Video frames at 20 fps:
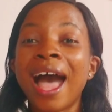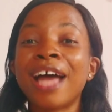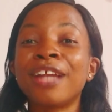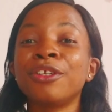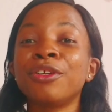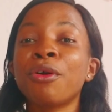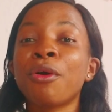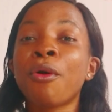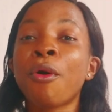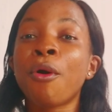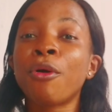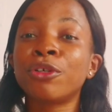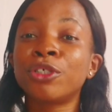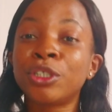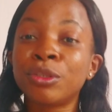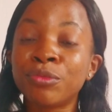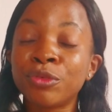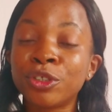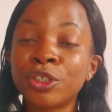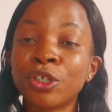and your
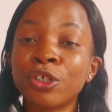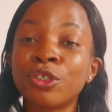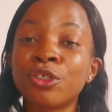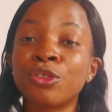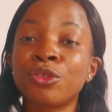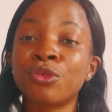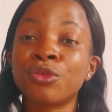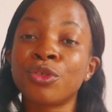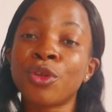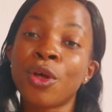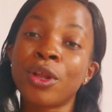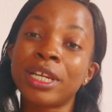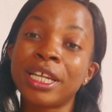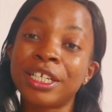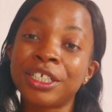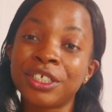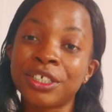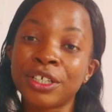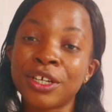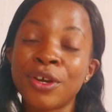contributions to
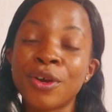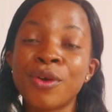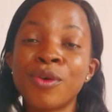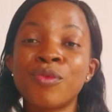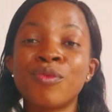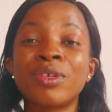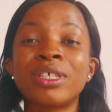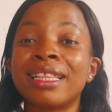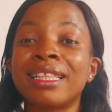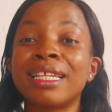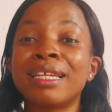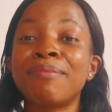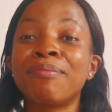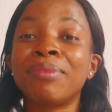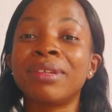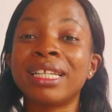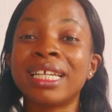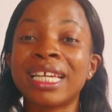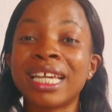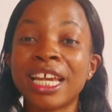knowledge, the
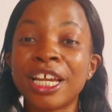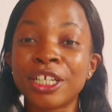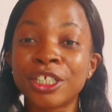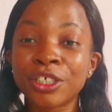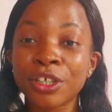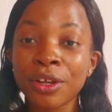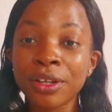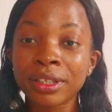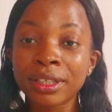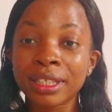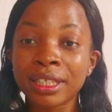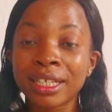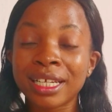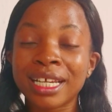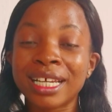implication,